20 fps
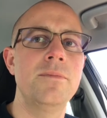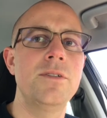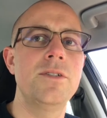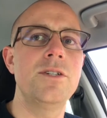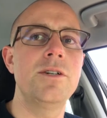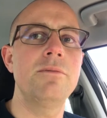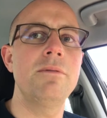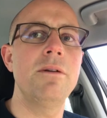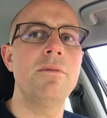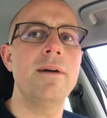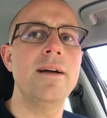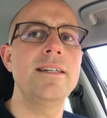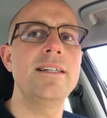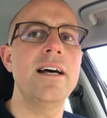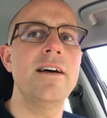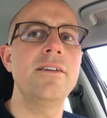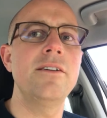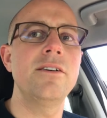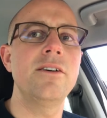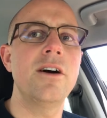Took me right
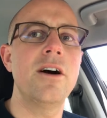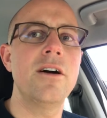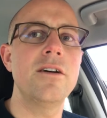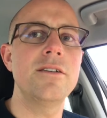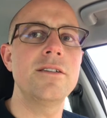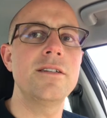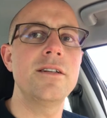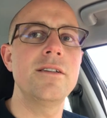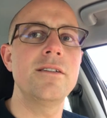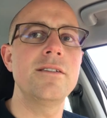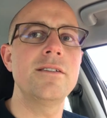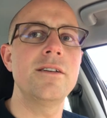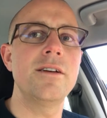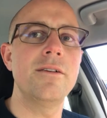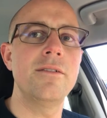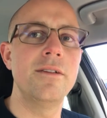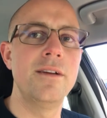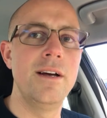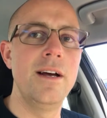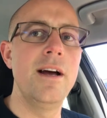down to Carson,
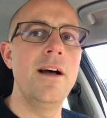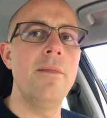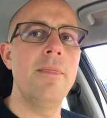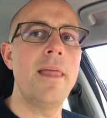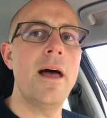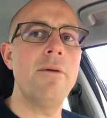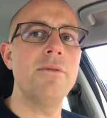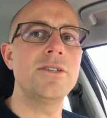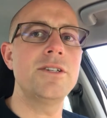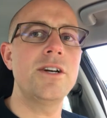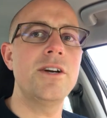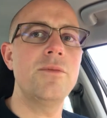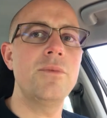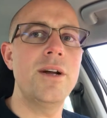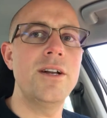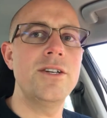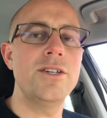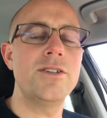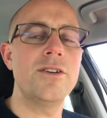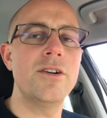so that was a good
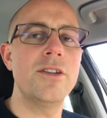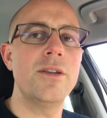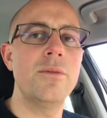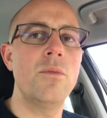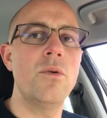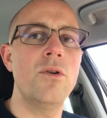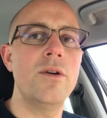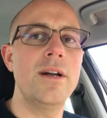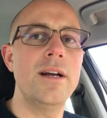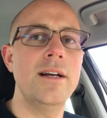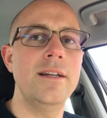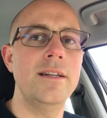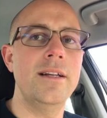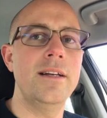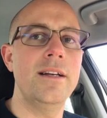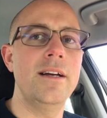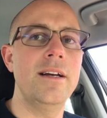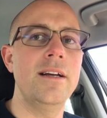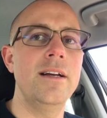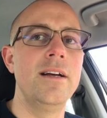way to start the morning. And
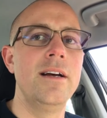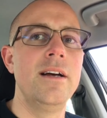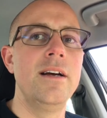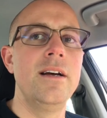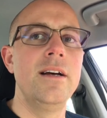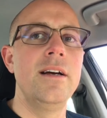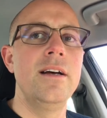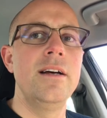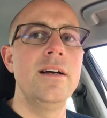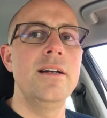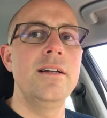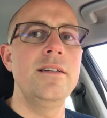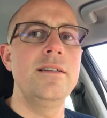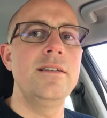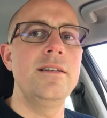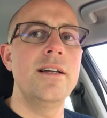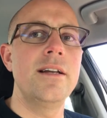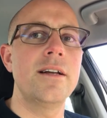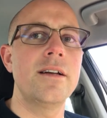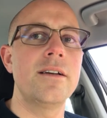then I
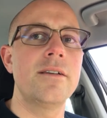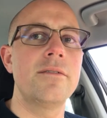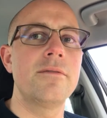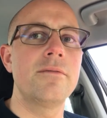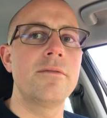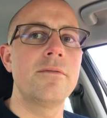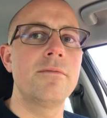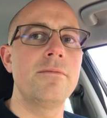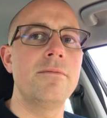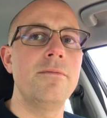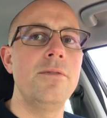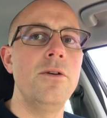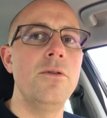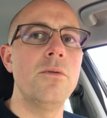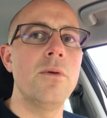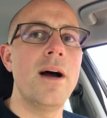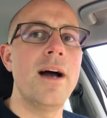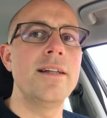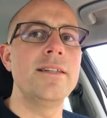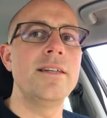did a few
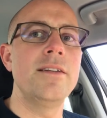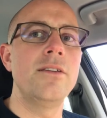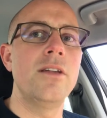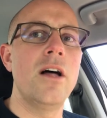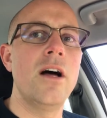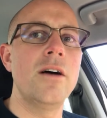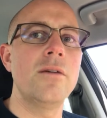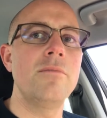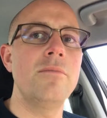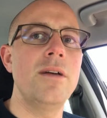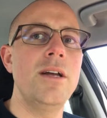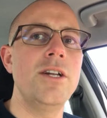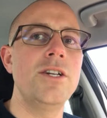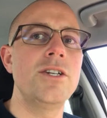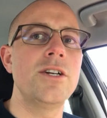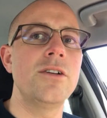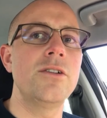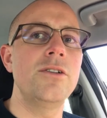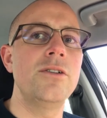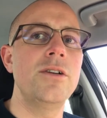rides in Long
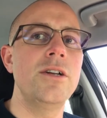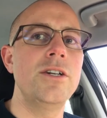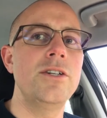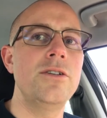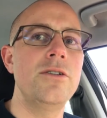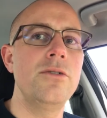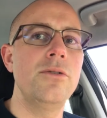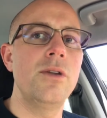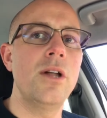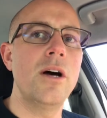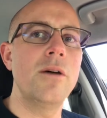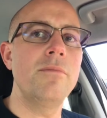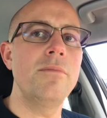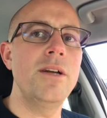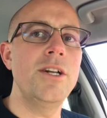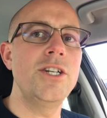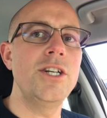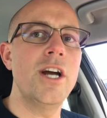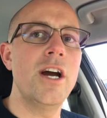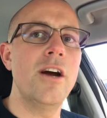Beach, including 2 Long
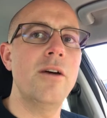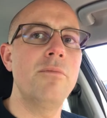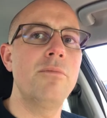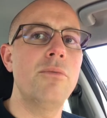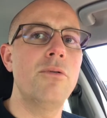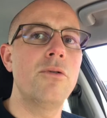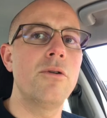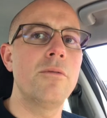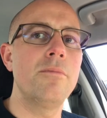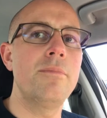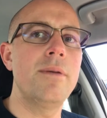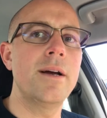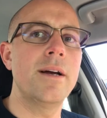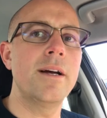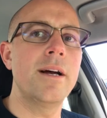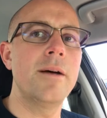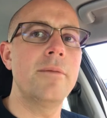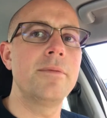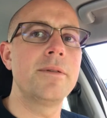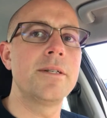Beach airport
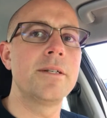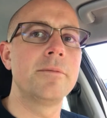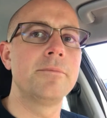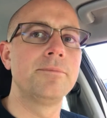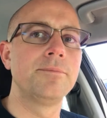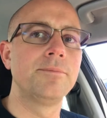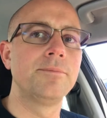pickups.